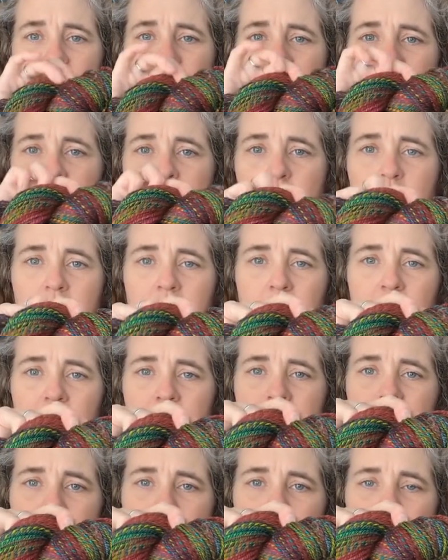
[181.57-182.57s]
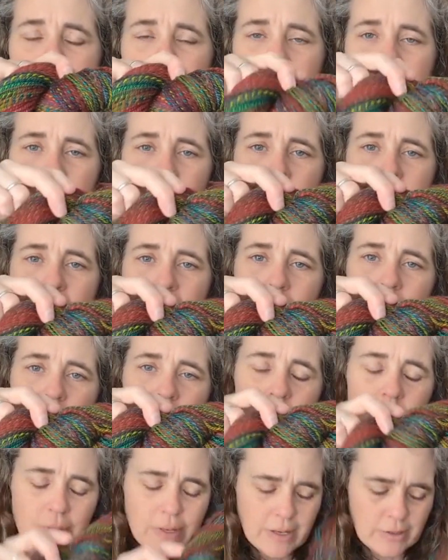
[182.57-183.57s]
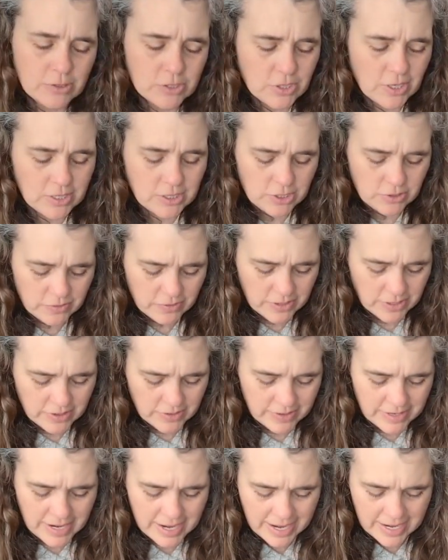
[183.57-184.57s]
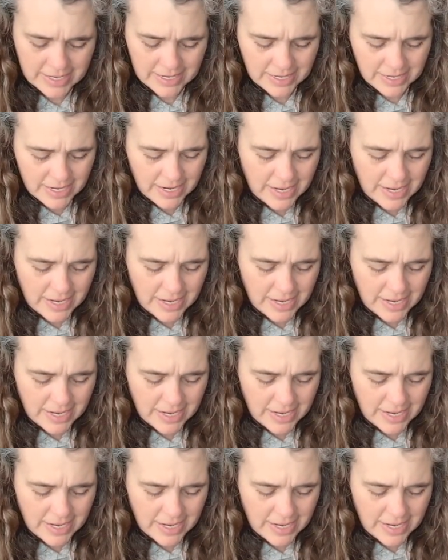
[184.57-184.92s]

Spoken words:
it's just me because it's outside. So that was the one I was trying to recreate,